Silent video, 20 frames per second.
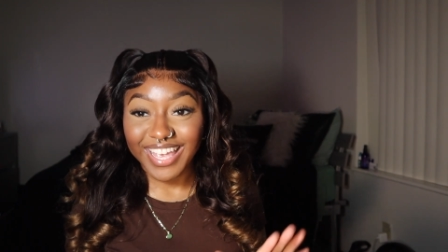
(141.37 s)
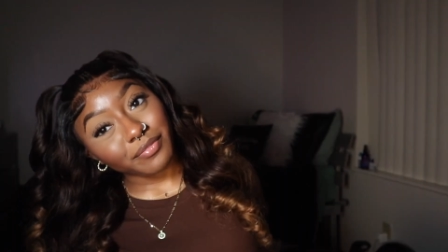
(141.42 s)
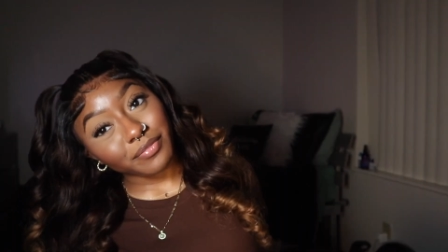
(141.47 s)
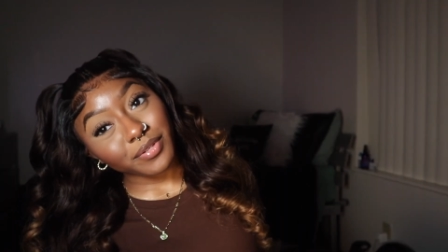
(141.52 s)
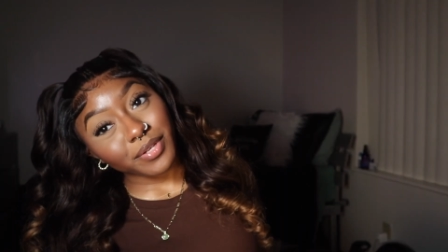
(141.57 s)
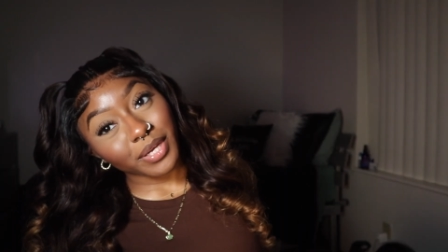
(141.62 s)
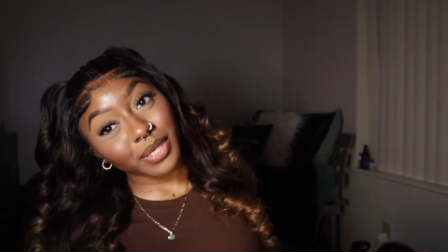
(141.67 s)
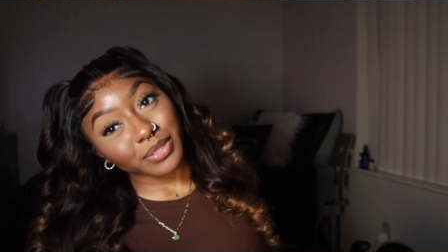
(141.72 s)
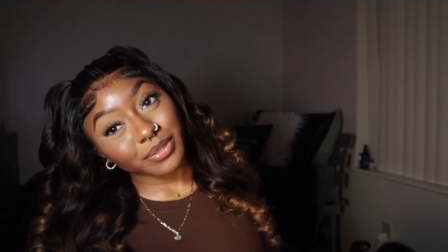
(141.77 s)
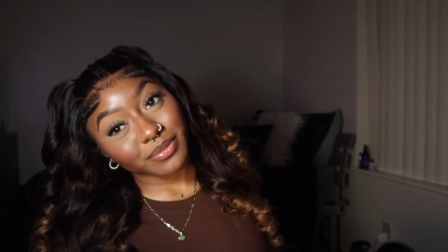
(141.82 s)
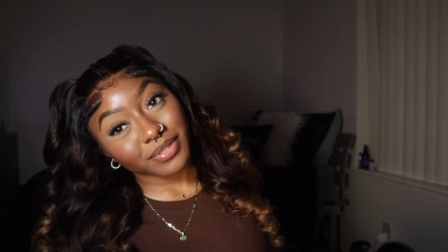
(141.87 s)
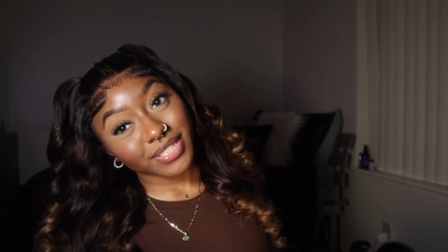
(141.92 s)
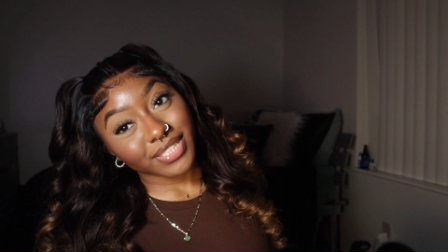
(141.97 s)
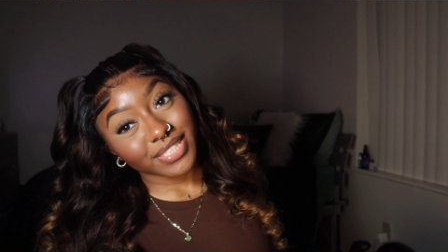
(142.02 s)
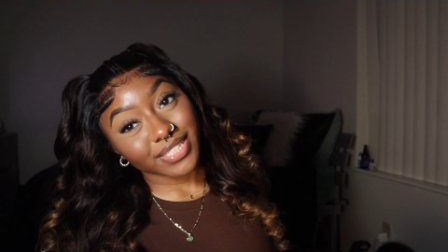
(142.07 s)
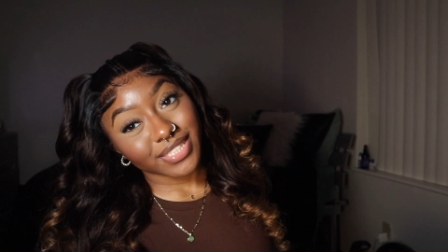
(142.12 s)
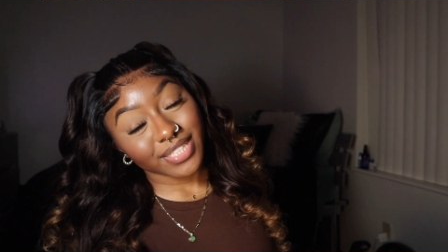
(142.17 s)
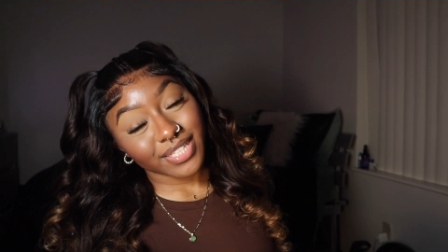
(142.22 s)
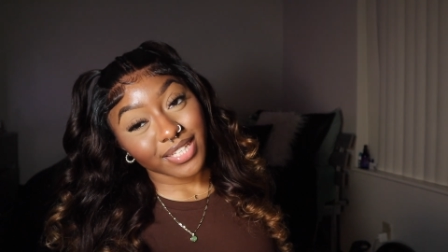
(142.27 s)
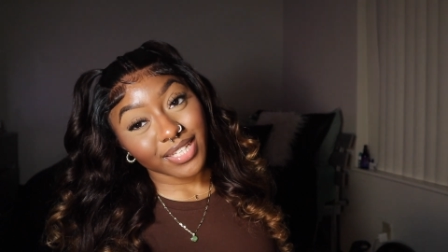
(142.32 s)
If you guys want to
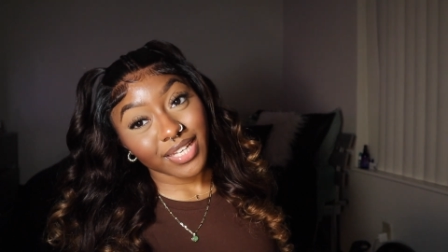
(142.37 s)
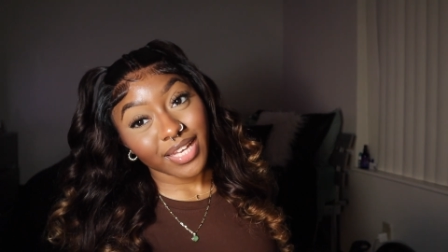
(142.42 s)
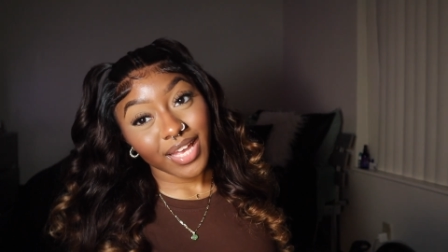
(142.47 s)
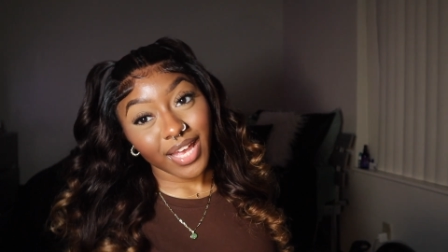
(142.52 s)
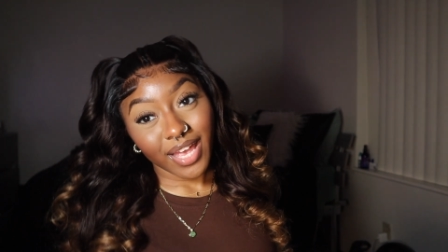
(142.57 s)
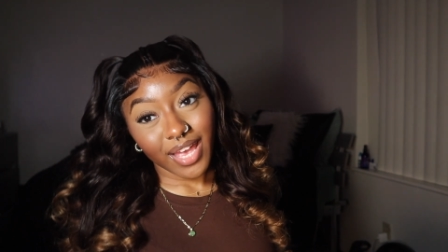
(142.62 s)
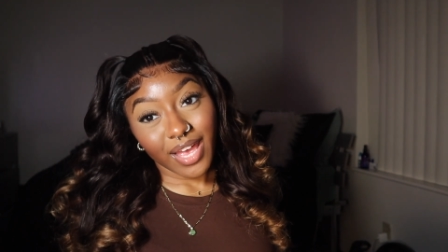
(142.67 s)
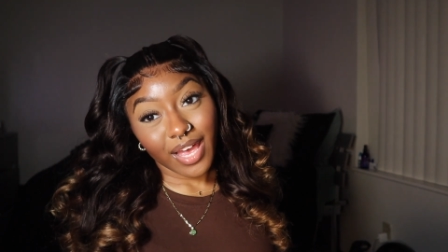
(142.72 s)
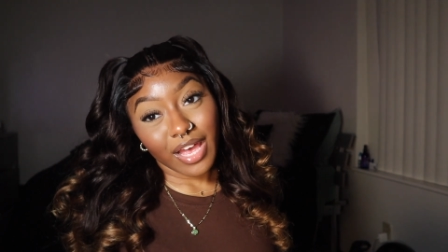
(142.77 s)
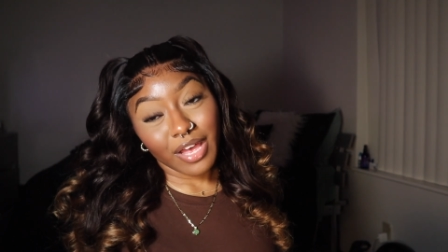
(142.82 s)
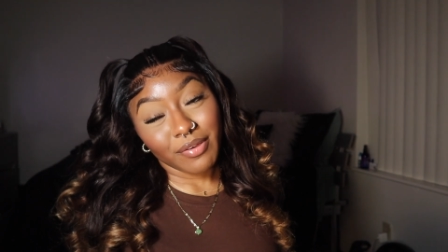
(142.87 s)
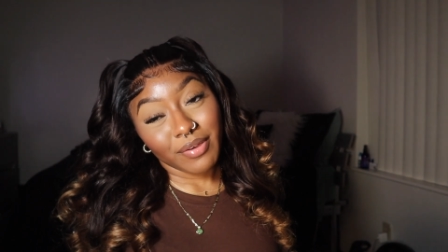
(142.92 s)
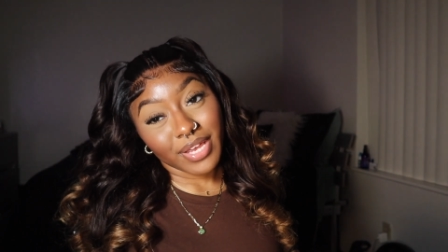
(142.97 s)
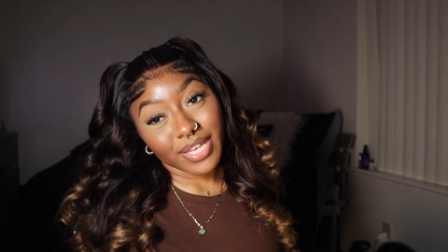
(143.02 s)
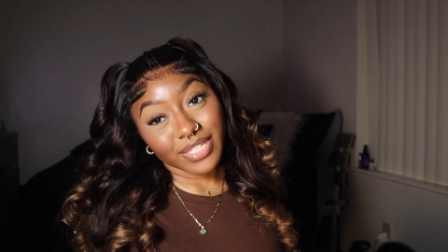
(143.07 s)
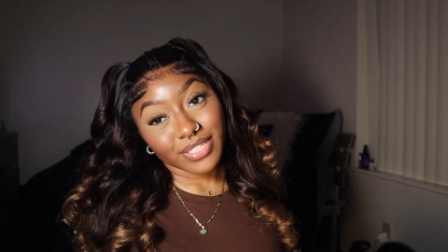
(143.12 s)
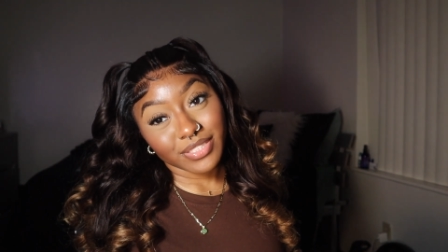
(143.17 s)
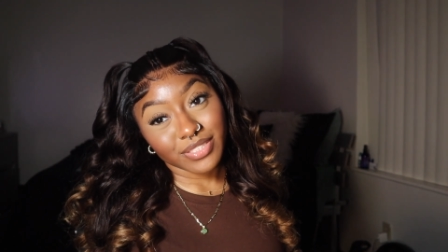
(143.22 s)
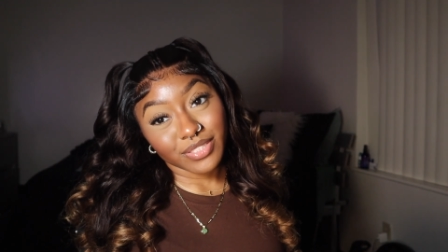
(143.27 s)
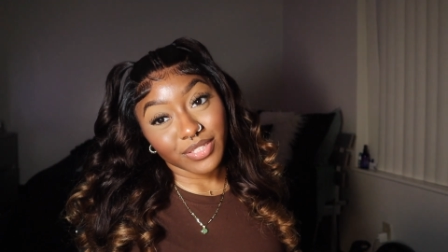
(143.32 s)
see how I
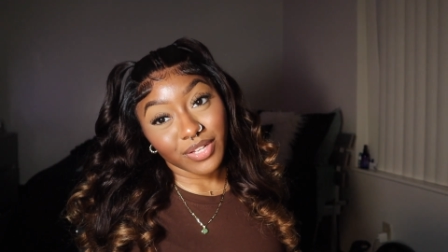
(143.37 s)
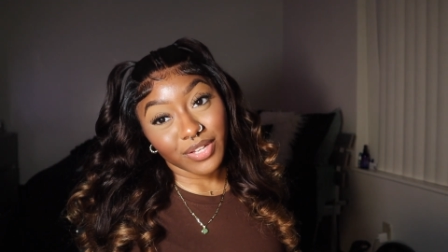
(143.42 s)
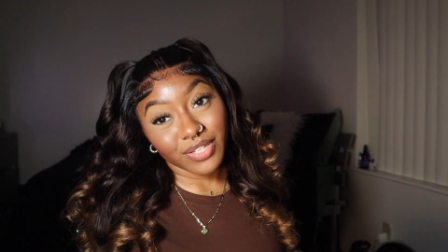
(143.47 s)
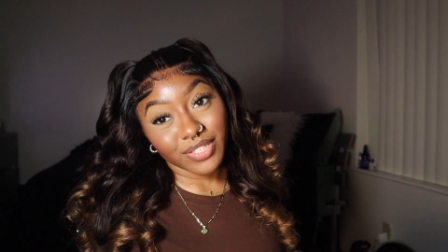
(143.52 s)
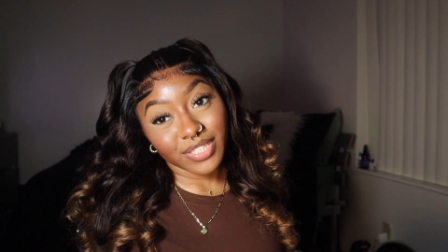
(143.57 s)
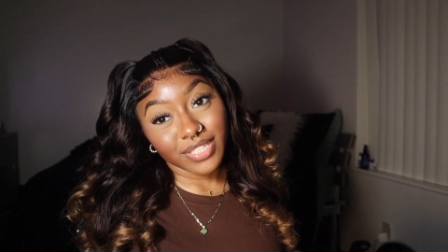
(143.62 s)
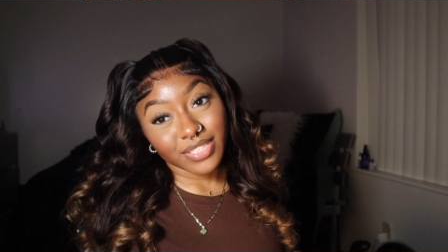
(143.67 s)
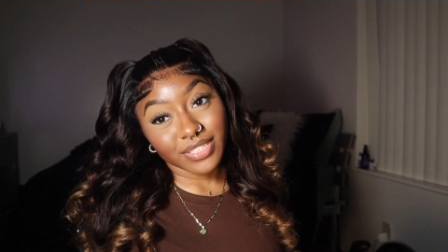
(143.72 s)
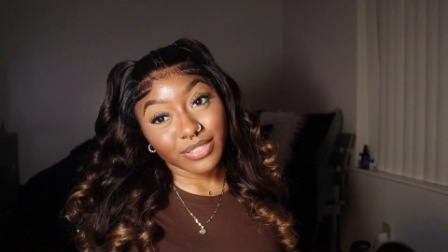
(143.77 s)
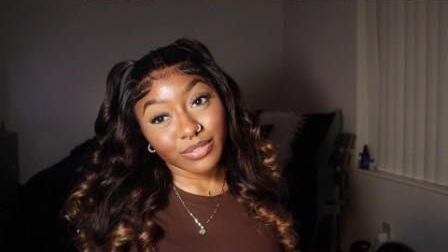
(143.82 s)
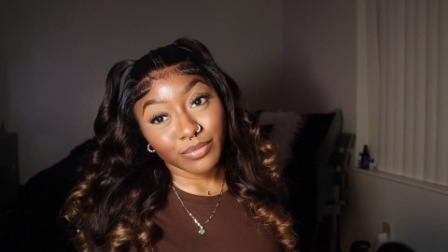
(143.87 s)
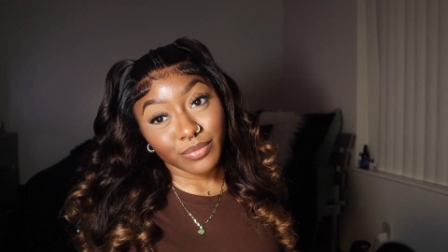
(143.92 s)
installed this